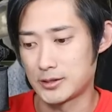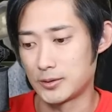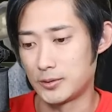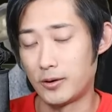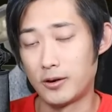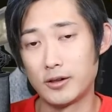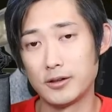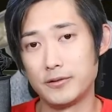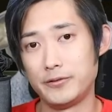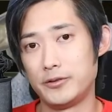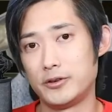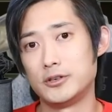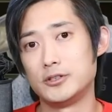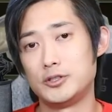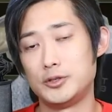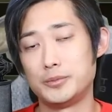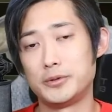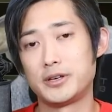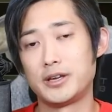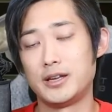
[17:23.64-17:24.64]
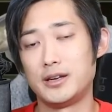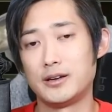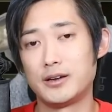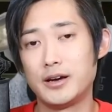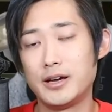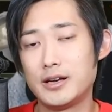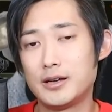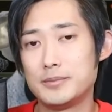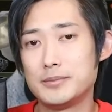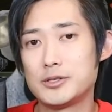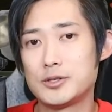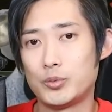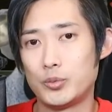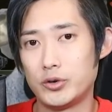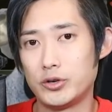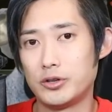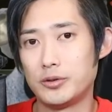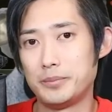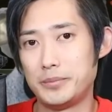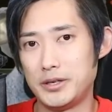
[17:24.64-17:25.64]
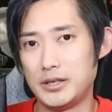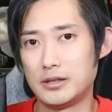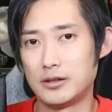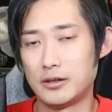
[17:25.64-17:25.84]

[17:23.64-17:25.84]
So all of your duplicated items will be